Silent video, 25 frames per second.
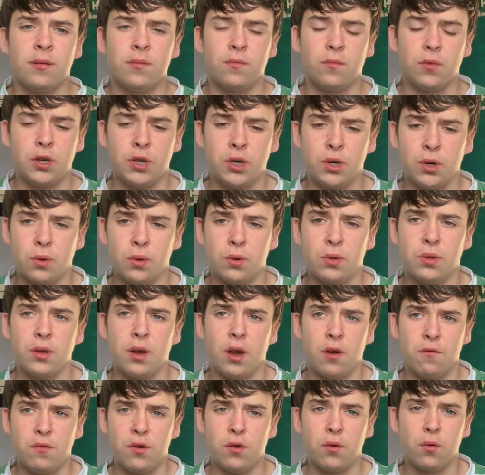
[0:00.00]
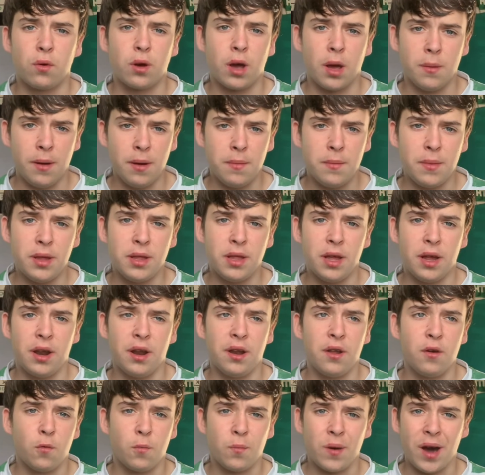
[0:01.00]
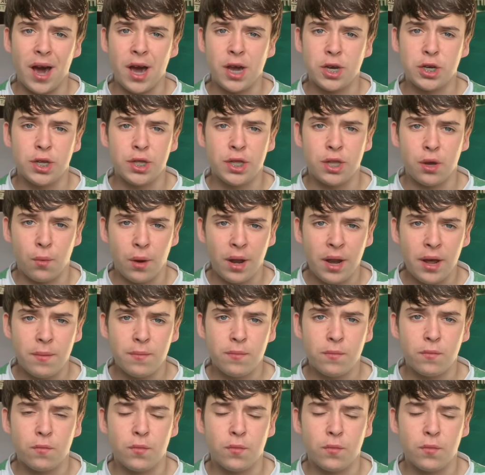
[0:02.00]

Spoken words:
We showed a real commitment and a real passion to win it.